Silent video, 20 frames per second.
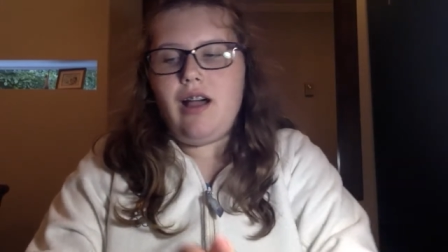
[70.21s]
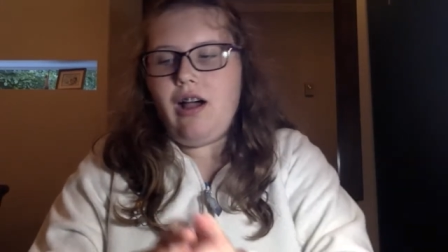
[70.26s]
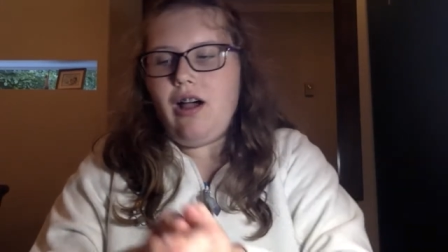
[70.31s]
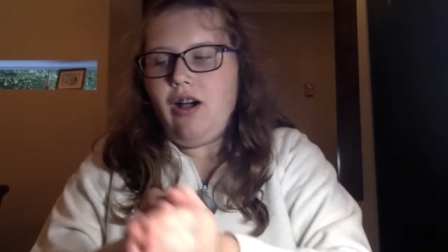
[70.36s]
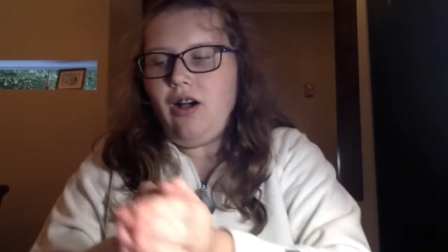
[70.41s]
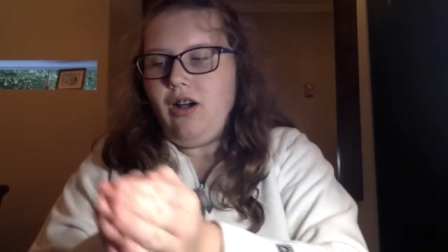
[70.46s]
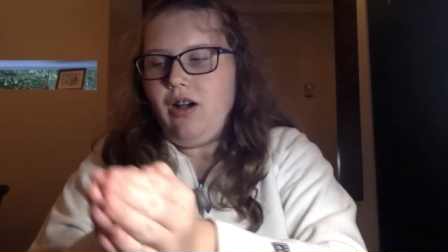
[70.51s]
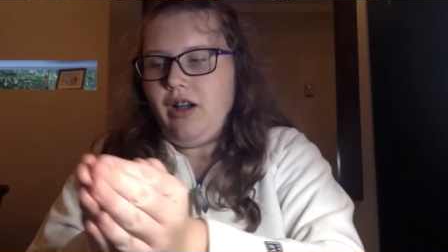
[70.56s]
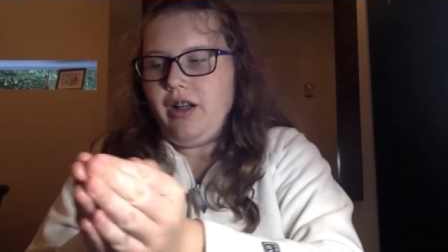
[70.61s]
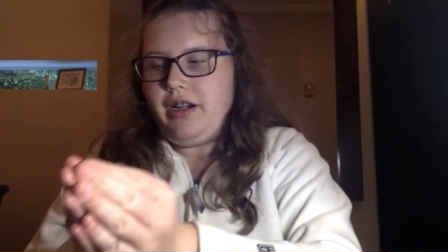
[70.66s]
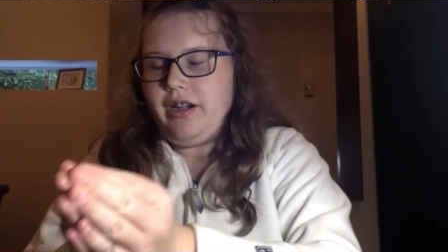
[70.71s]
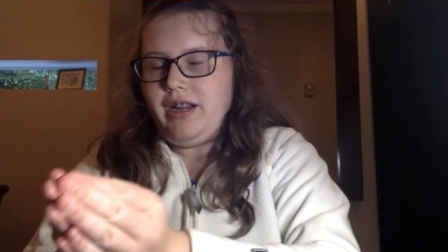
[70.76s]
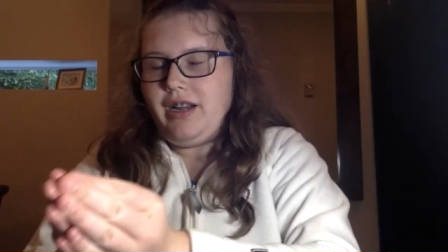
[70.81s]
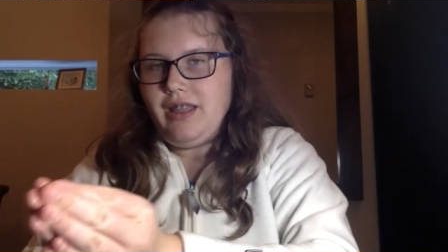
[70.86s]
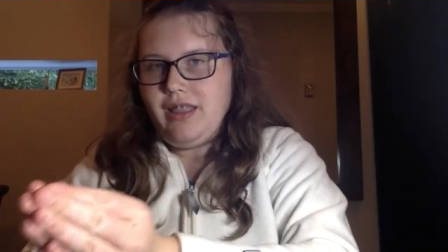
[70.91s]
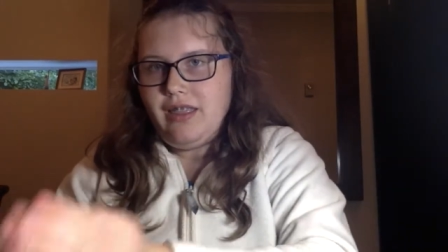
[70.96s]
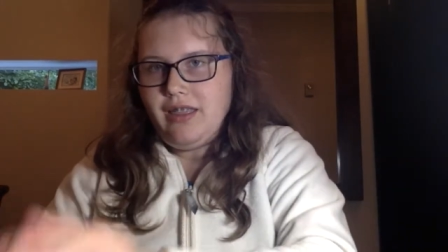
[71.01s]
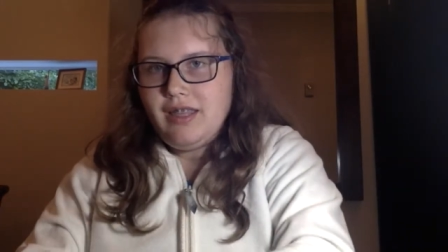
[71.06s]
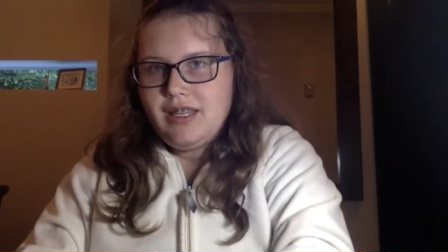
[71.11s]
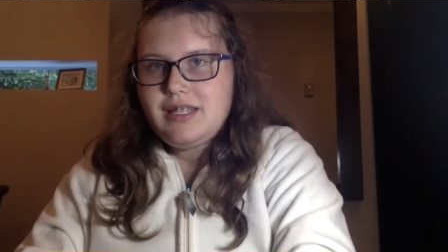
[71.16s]
on
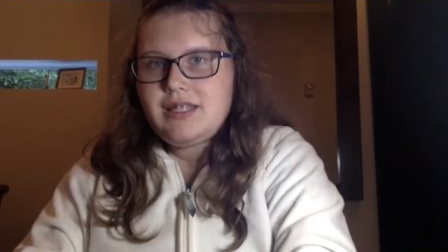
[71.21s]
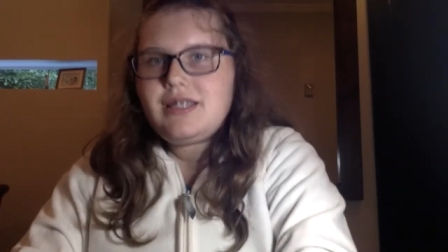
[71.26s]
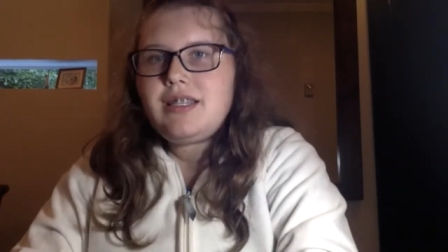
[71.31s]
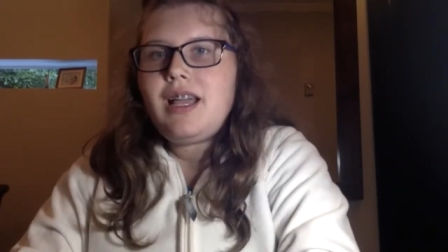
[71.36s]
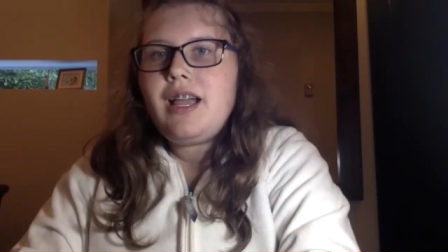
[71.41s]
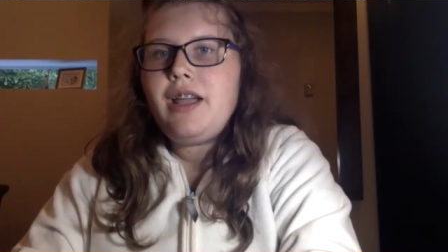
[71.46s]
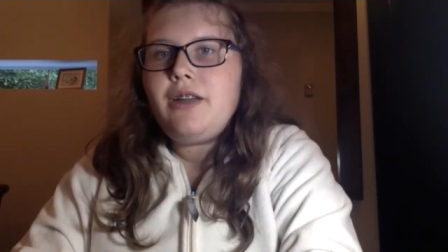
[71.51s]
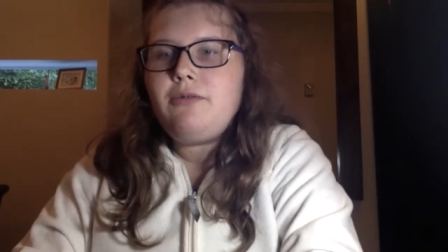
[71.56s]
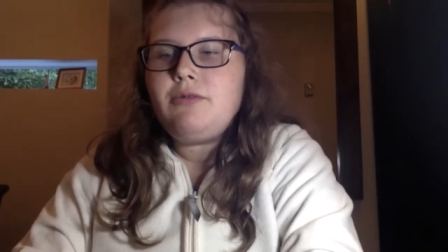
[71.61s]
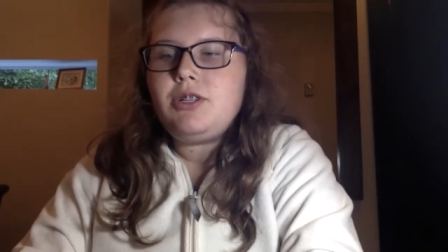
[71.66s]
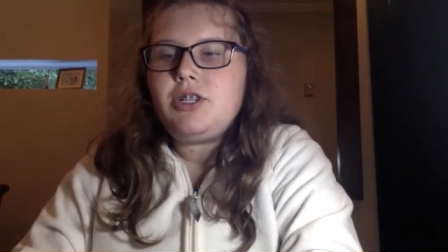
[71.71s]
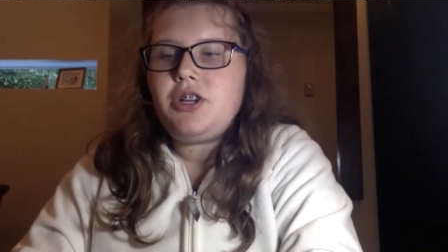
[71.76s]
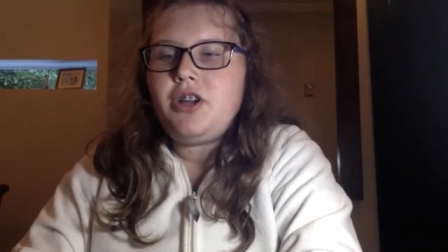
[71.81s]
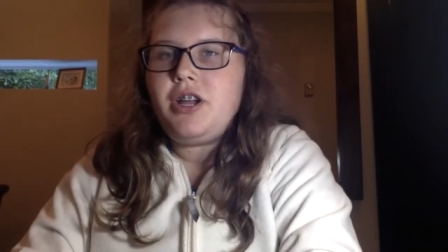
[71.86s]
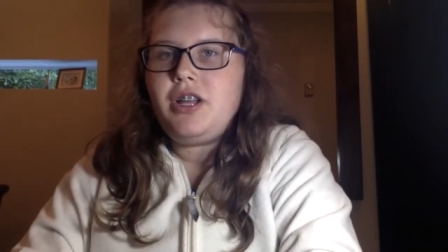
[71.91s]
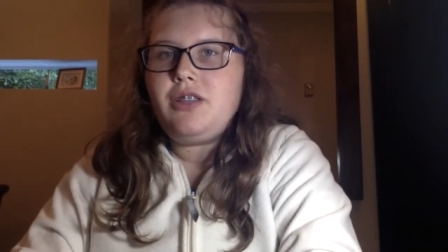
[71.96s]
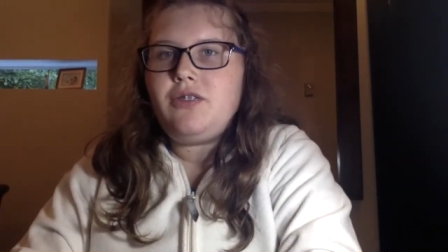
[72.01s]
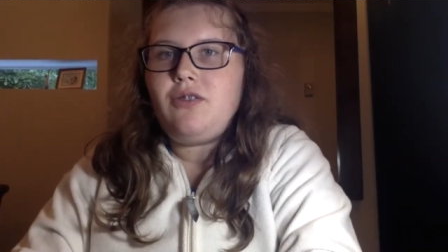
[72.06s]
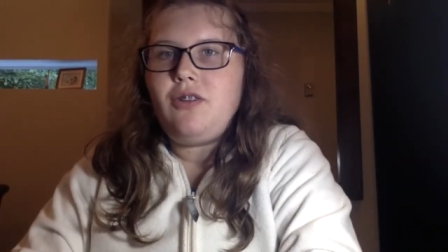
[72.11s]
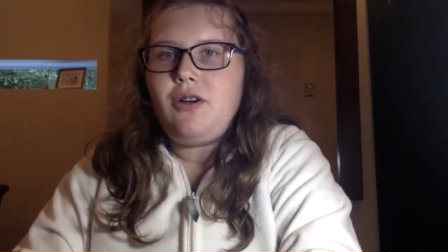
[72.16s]
this side was
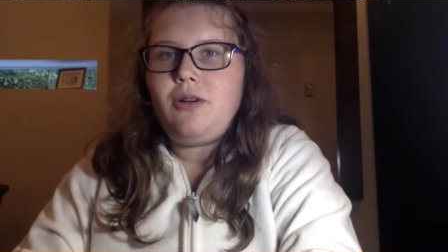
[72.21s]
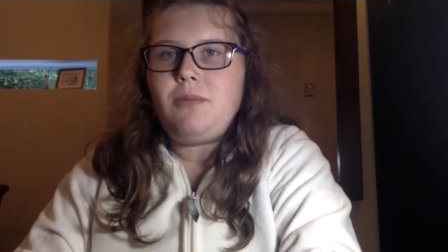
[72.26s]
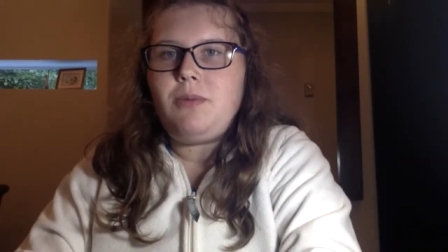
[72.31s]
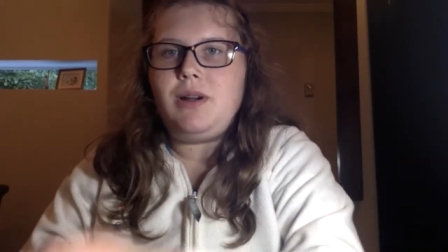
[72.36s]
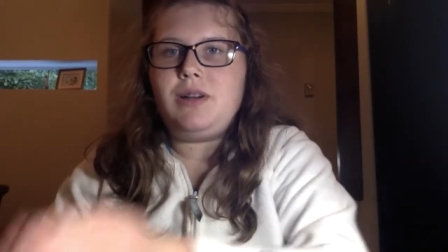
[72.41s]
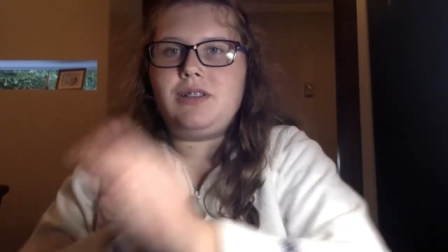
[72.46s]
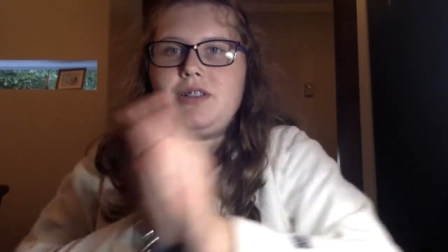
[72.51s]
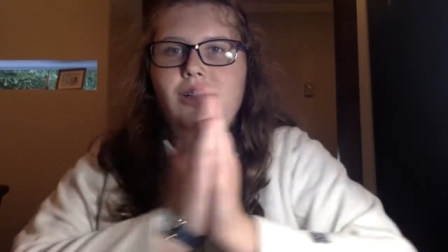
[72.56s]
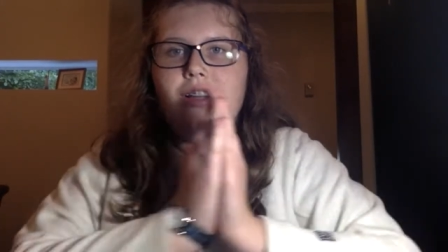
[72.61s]
Transformers,